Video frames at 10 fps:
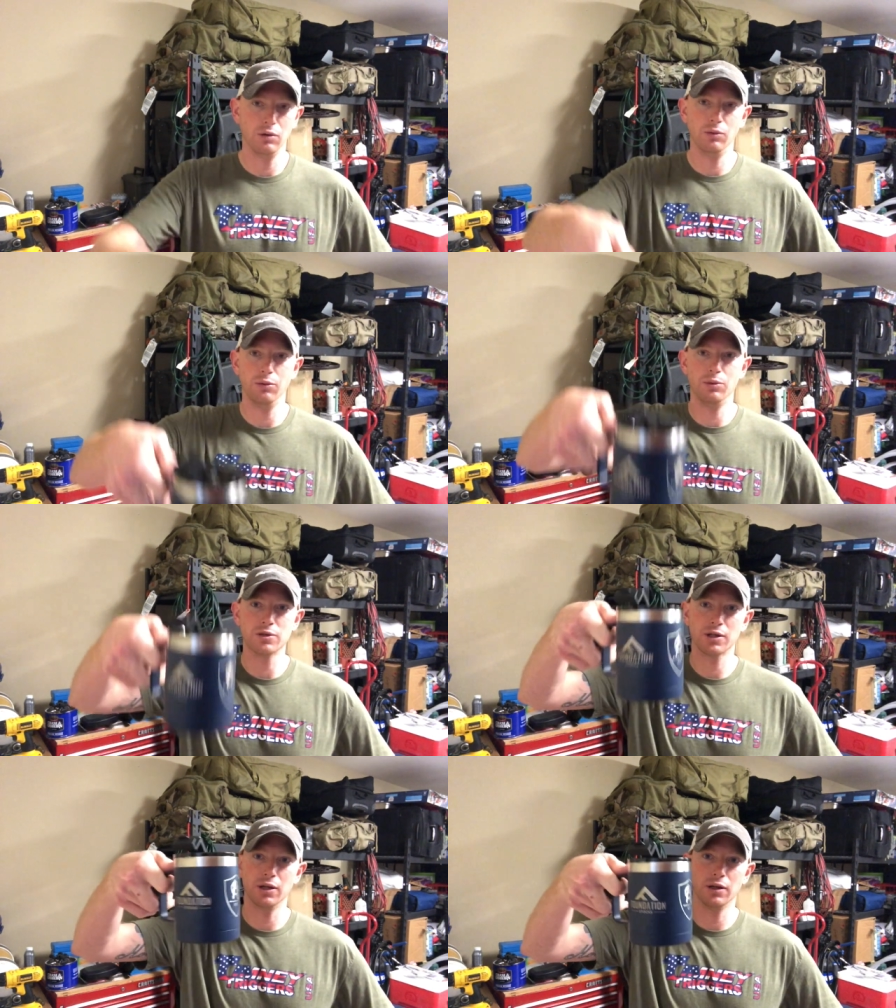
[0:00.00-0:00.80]
with,
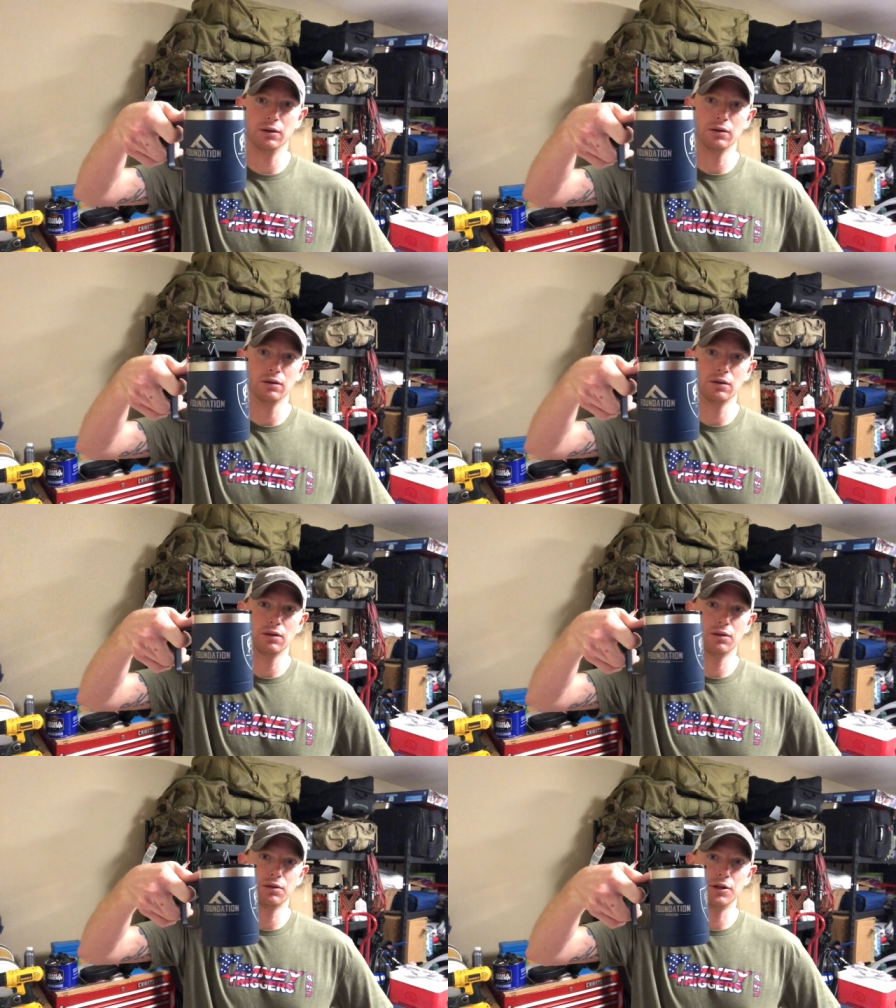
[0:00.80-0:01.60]
once again,
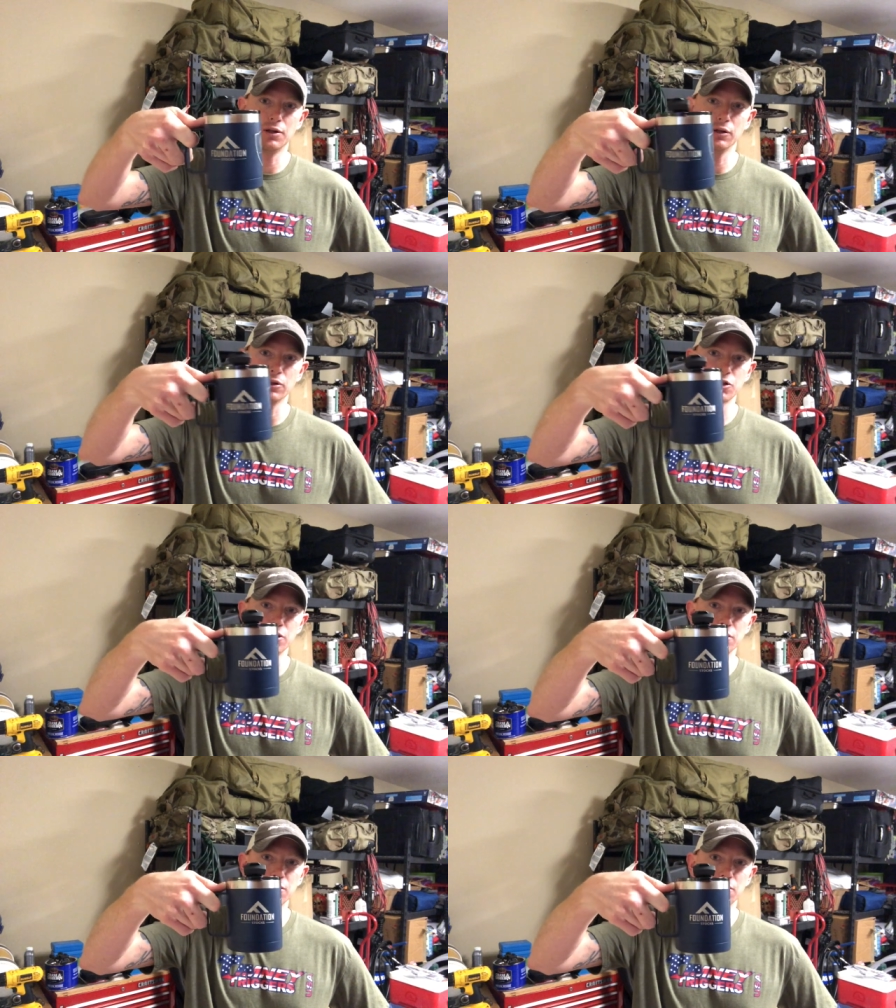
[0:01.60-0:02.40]
the
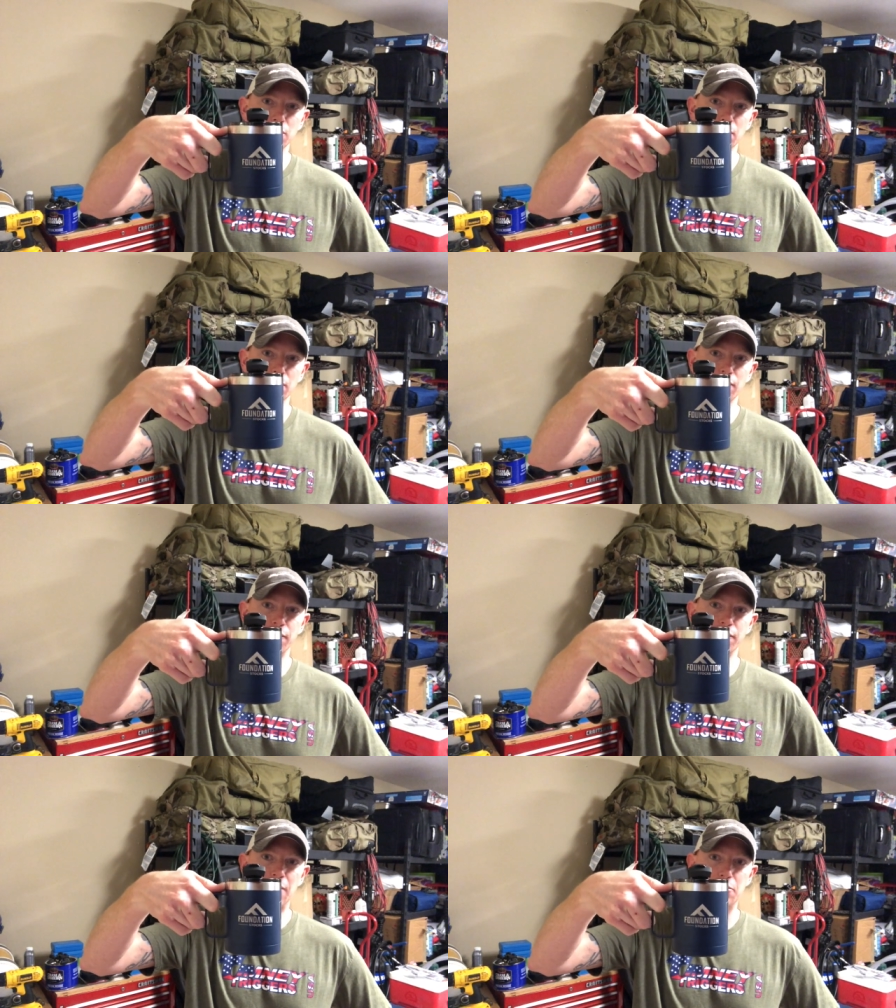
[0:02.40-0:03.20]
delicious
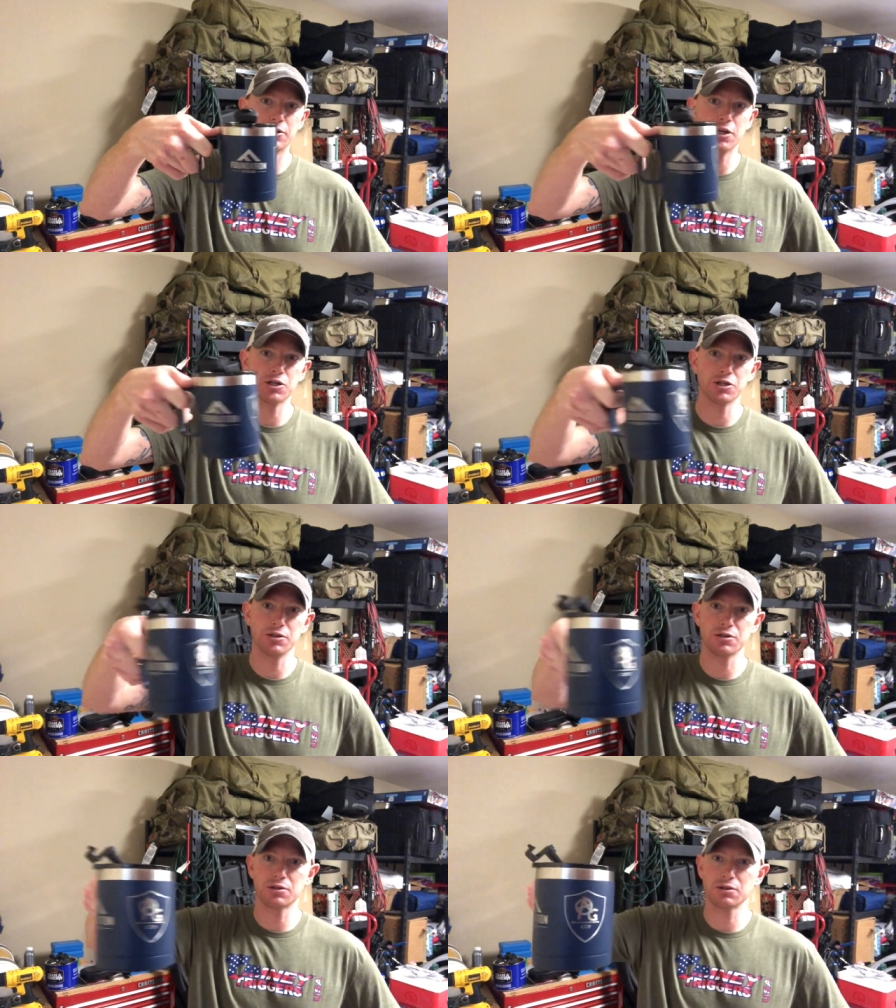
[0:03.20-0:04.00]

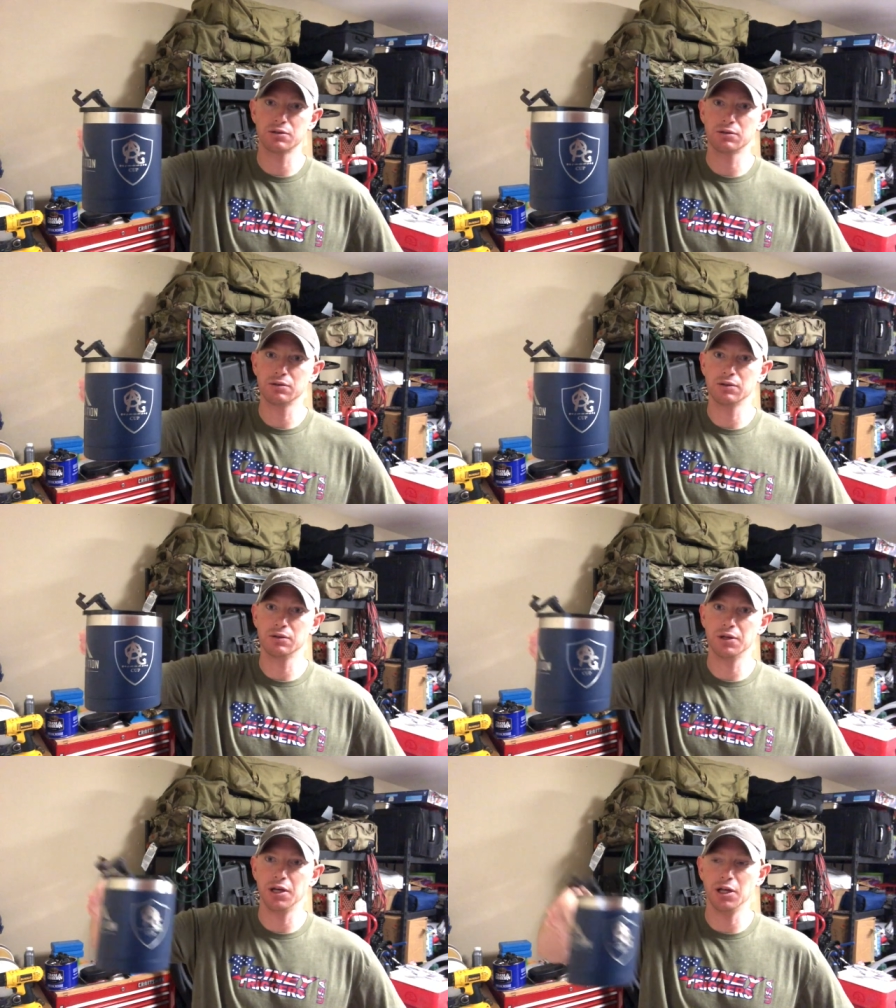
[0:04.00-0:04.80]
Foundations
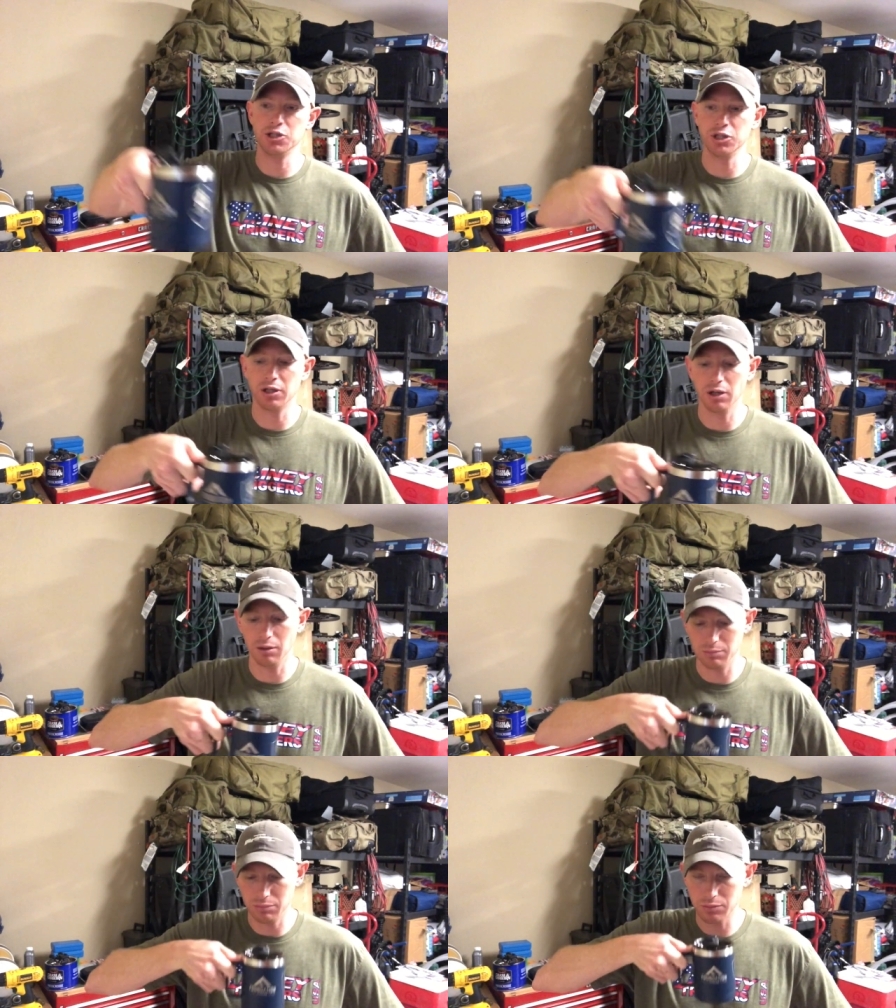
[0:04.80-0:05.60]
AG
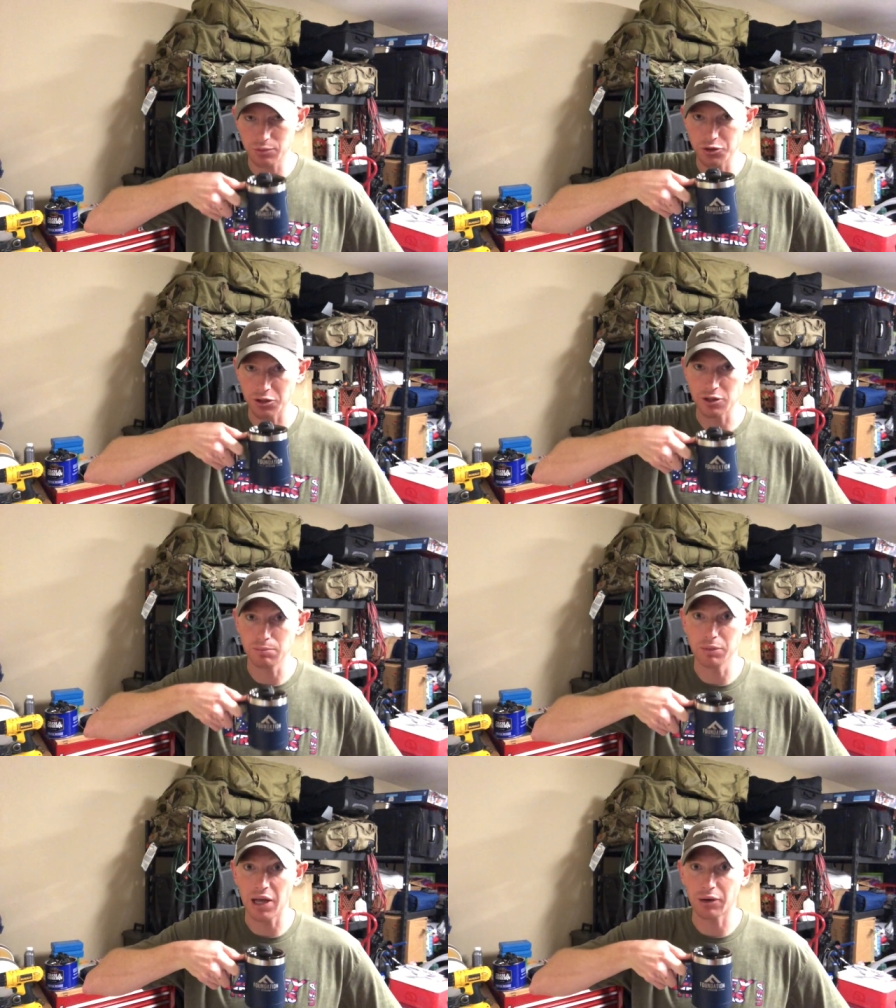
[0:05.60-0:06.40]
Cup, drinking
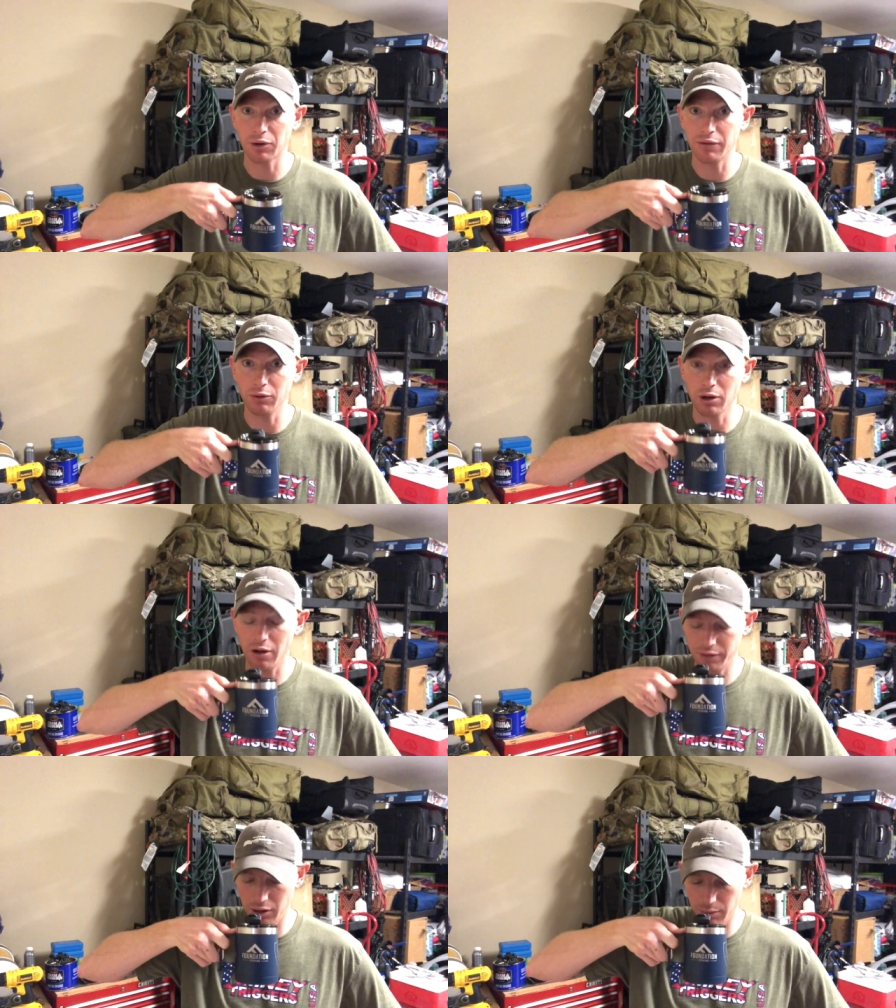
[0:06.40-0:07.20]
some Black Rifle
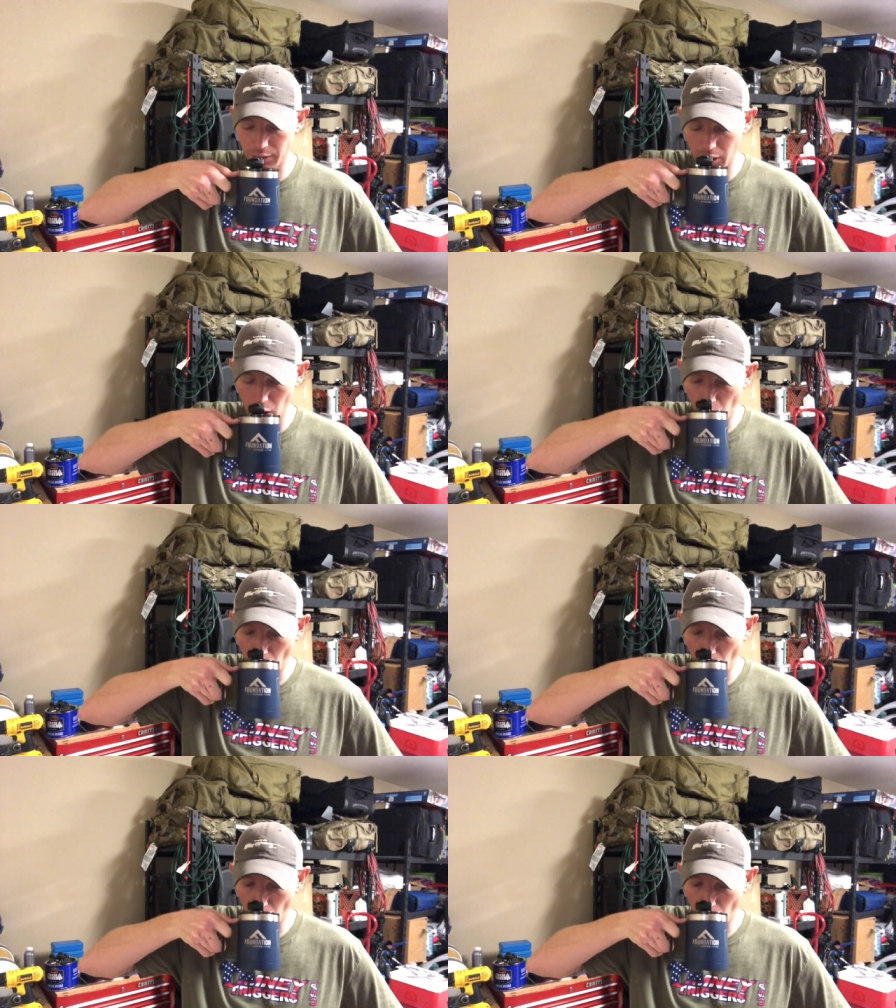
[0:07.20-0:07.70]
Coffee Company.